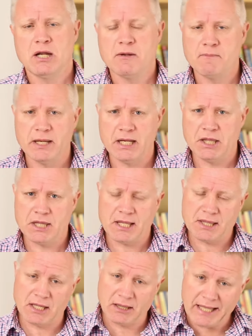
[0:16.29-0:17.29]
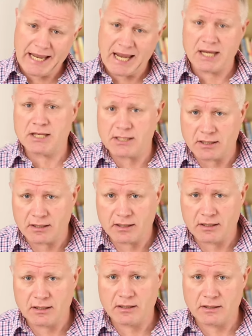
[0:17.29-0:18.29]
meaning that the land
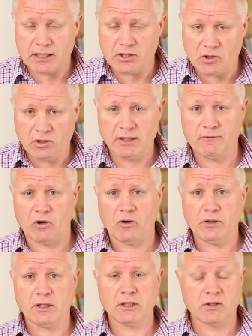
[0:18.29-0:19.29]
that you live on